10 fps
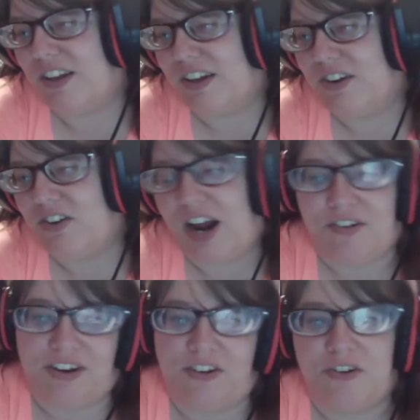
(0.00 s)
the others are
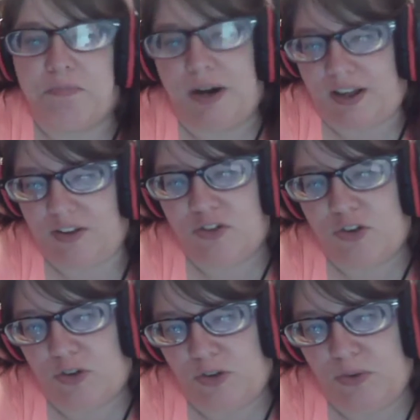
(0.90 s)
having to deal with Buggy's
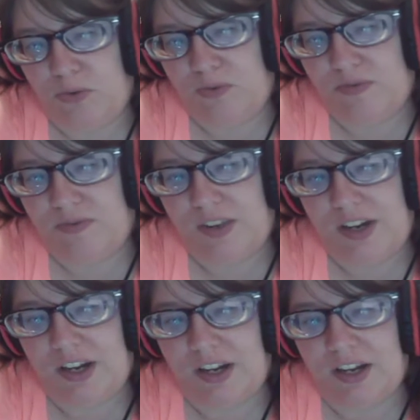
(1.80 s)
crew.
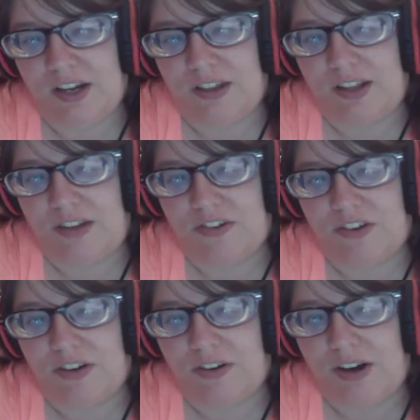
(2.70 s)
And they
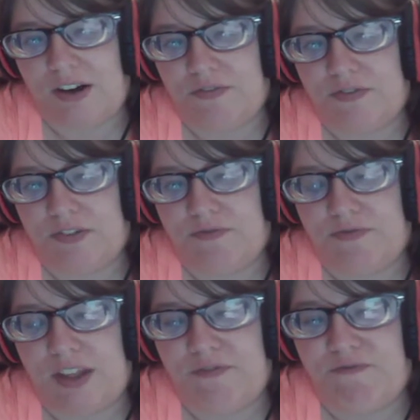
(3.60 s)
still have to,
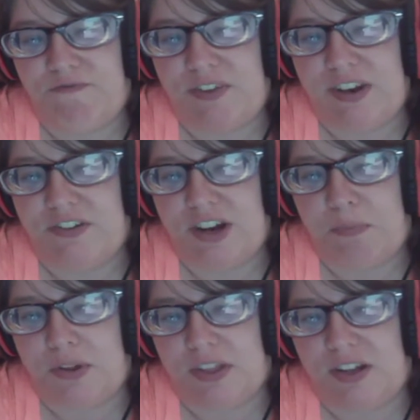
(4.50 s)
they finish
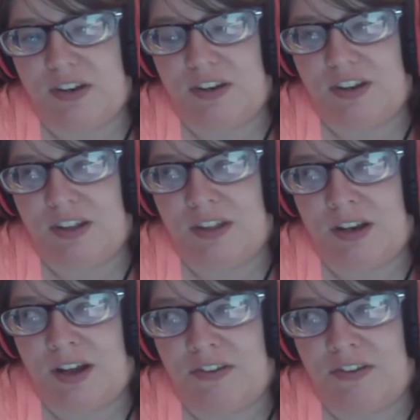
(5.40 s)
up with it in the next